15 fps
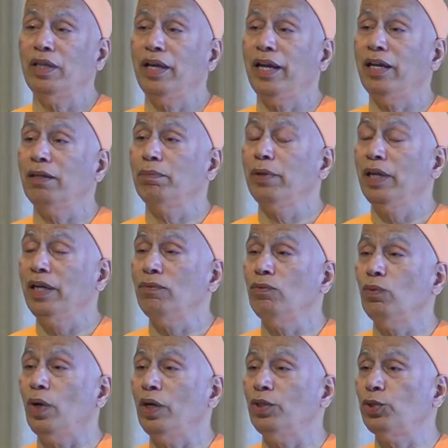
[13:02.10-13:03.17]
they had believed
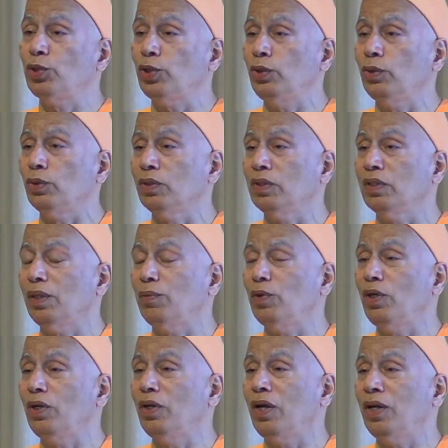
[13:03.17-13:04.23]
was true. There were
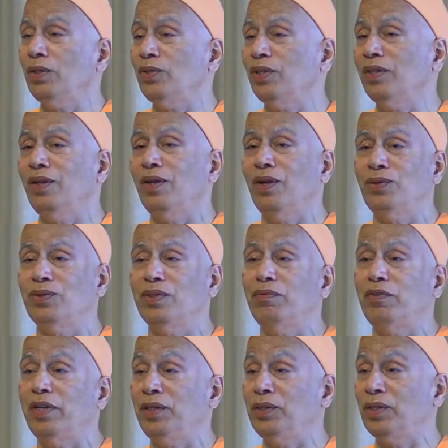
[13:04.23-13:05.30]
lots and lots
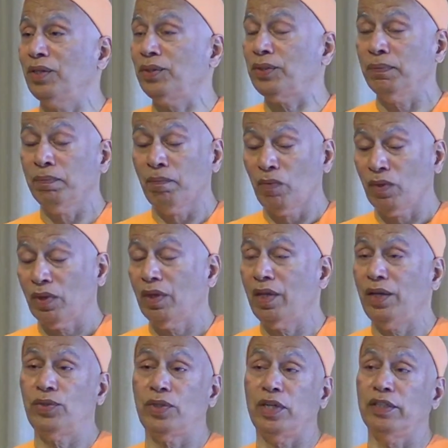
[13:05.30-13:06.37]
of treasures.
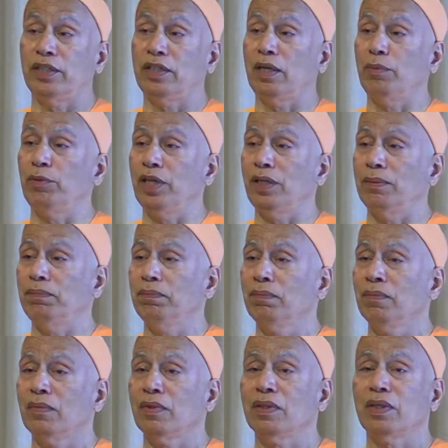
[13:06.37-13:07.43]
They started coming up.
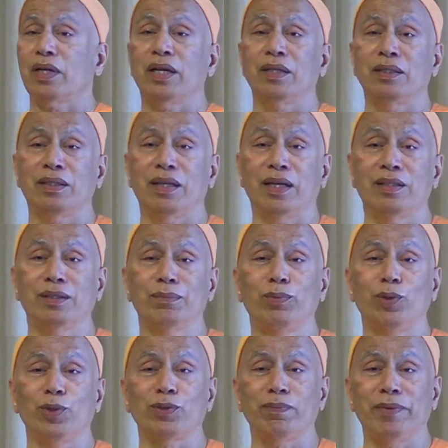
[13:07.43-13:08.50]
And the
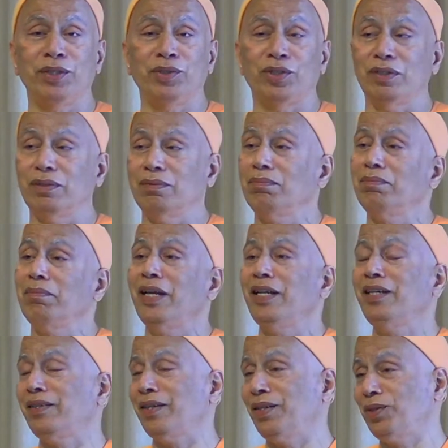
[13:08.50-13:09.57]
books mention
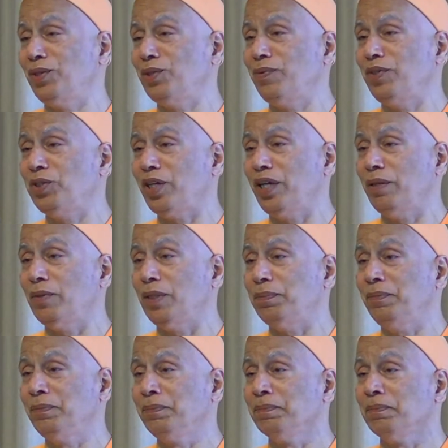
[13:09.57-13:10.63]
many treasures which came up.
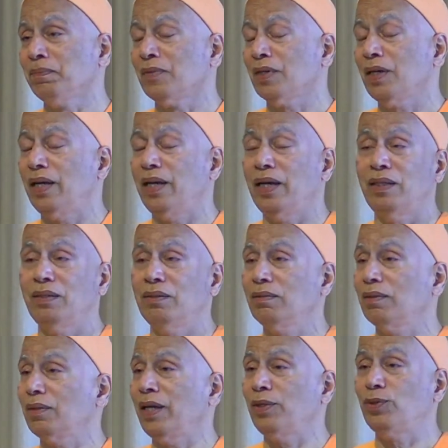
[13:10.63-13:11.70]

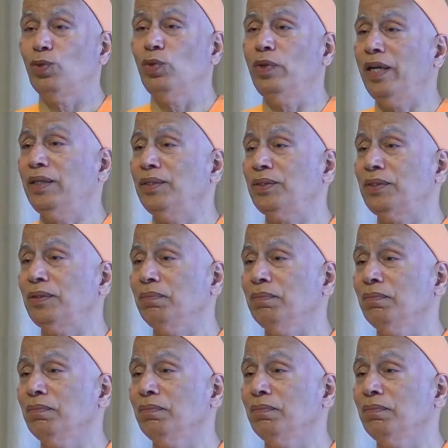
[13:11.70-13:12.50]
And as soon as